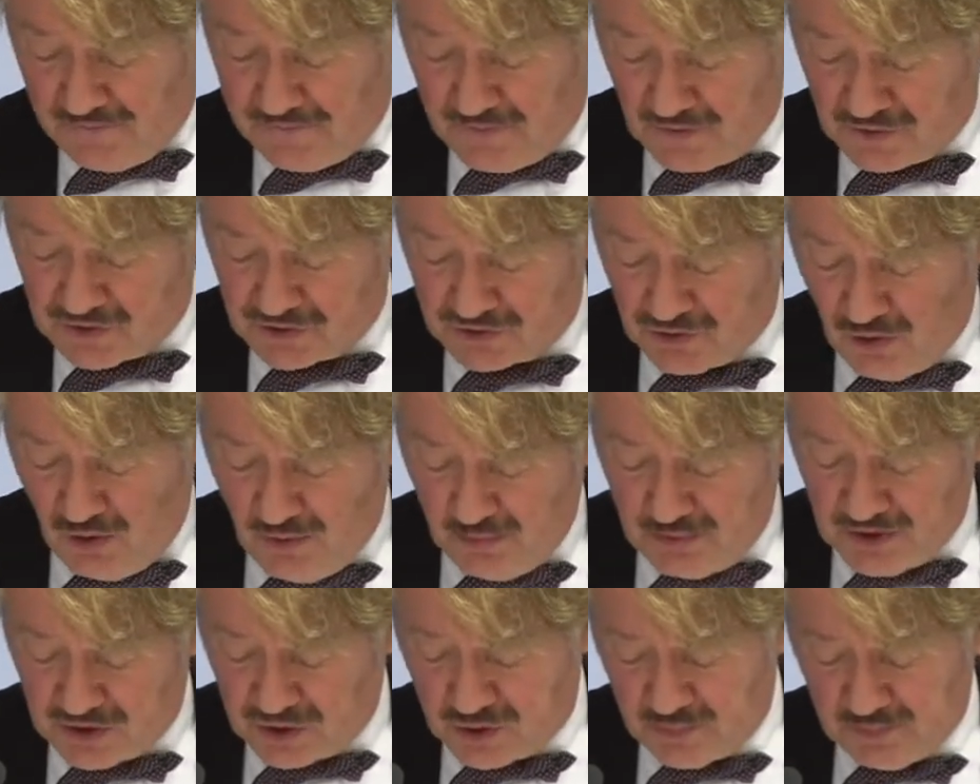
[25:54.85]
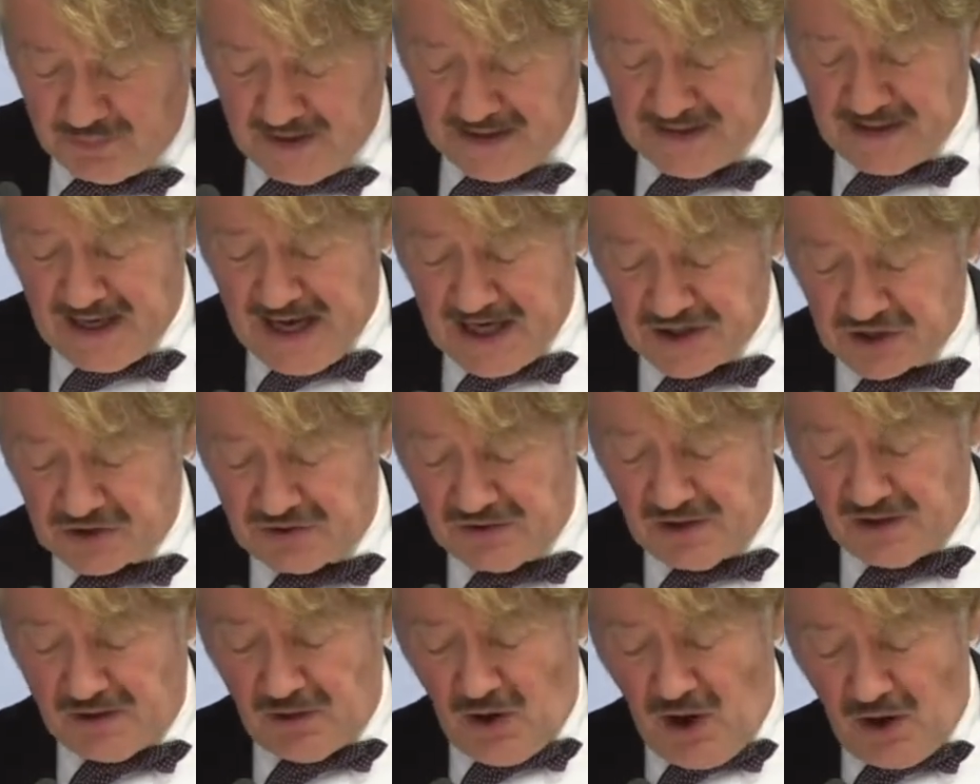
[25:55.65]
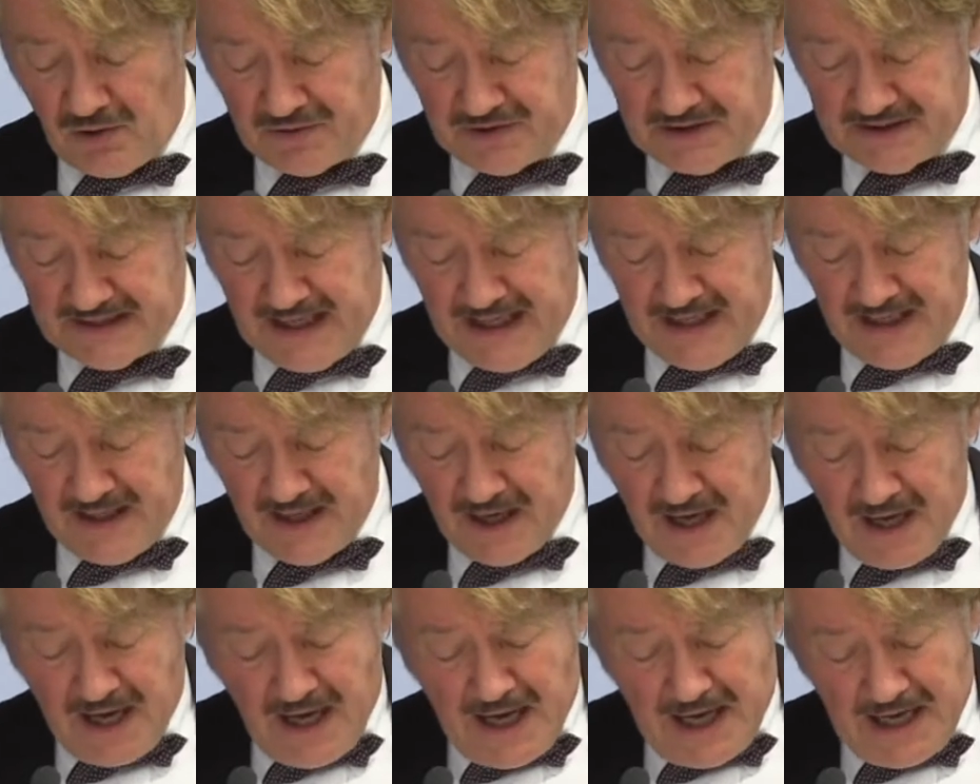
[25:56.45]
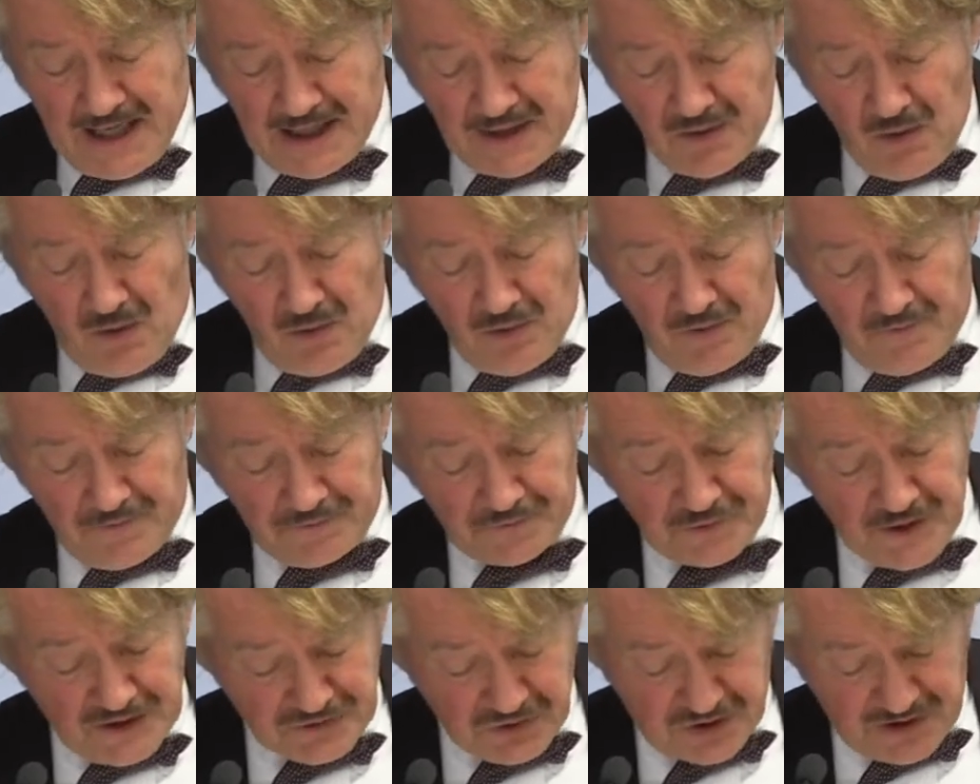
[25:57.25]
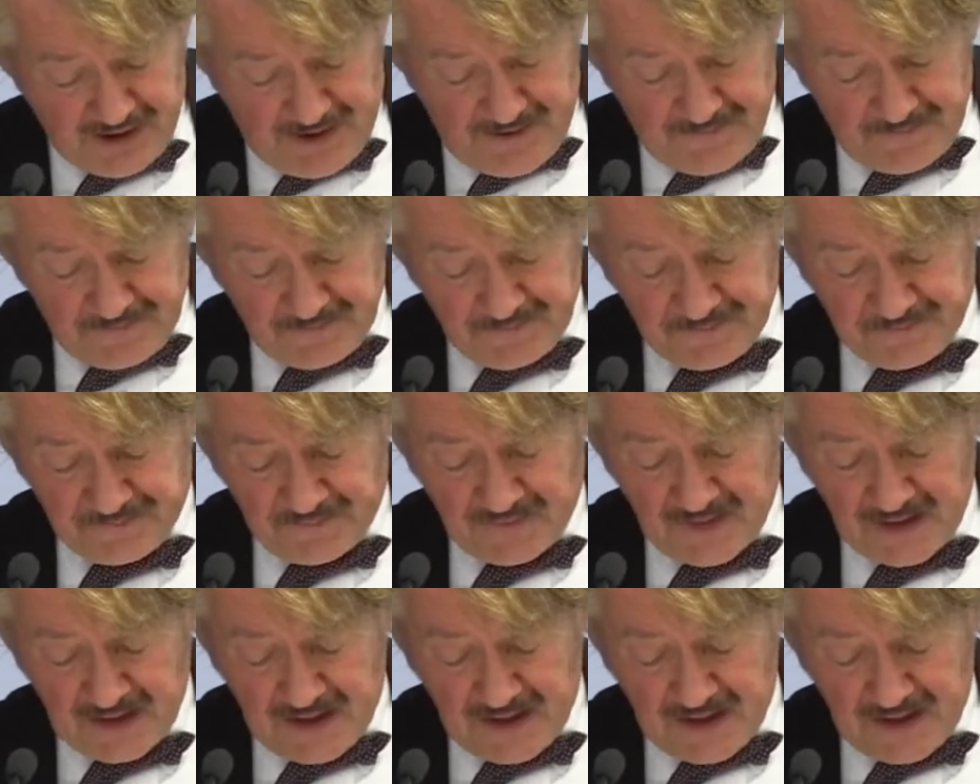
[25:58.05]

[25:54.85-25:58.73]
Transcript: of October to be national holiday in all of Russia.